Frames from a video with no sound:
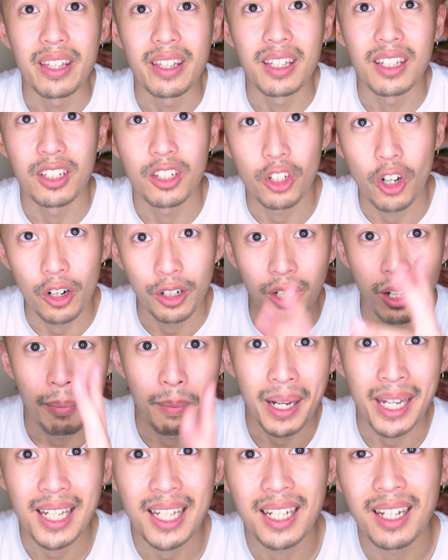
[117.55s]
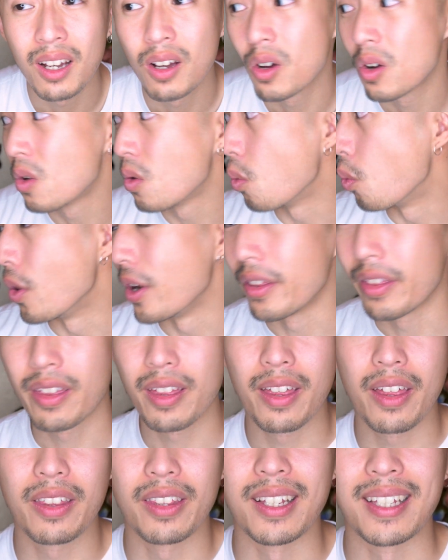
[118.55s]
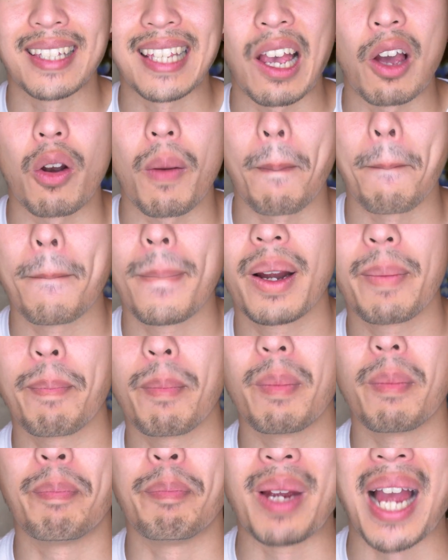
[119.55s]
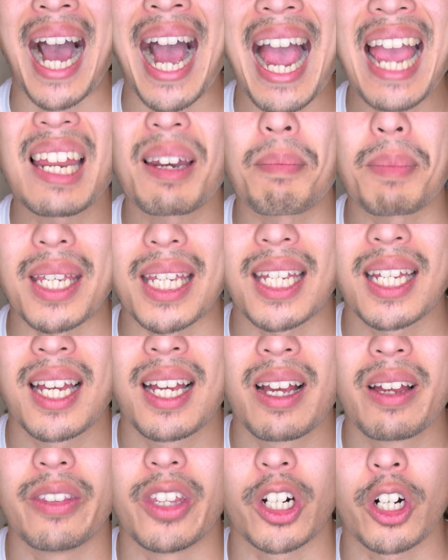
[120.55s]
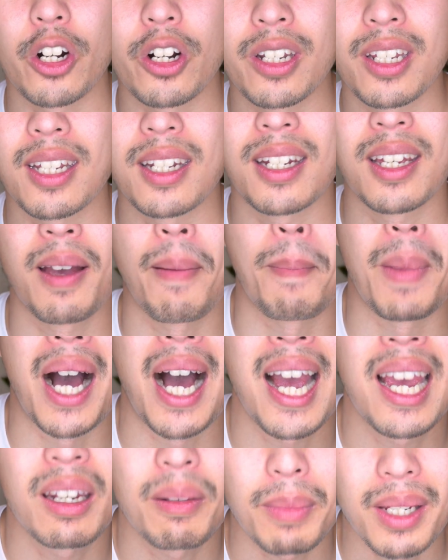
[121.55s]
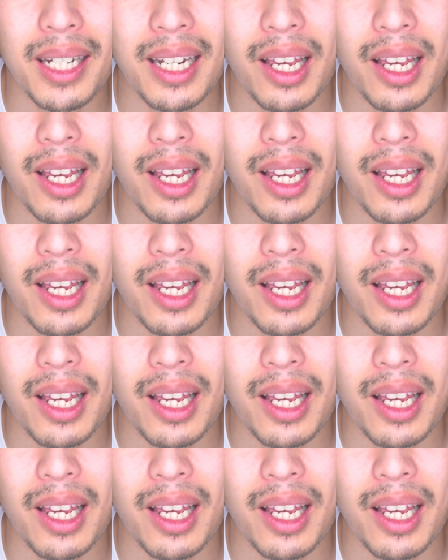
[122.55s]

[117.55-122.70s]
this shotgun mic with the sound behind me, the curtain behind me